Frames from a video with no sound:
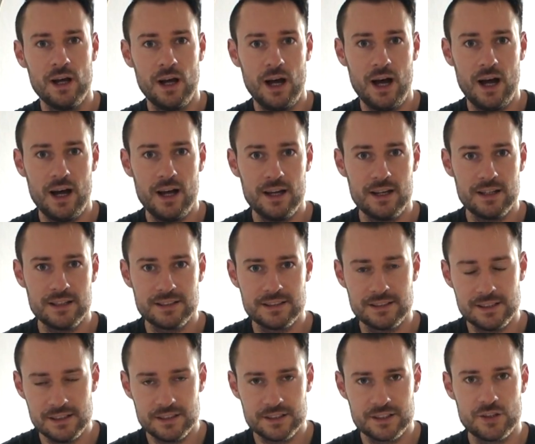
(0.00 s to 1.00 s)
I
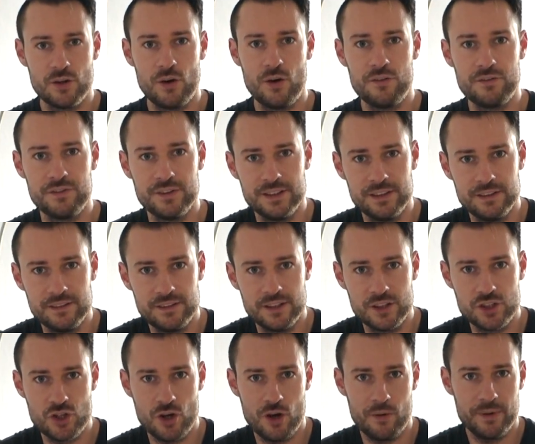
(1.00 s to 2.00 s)
still serve in the
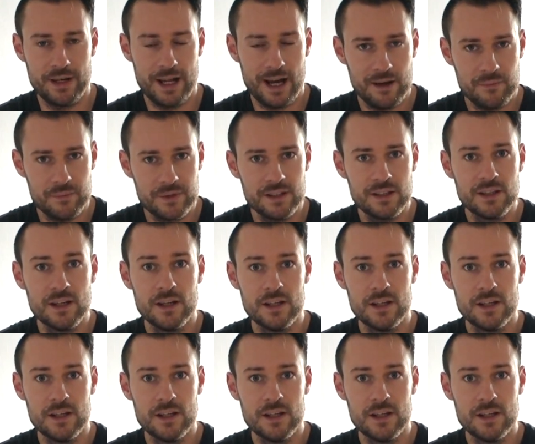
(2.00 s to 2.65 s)
German army,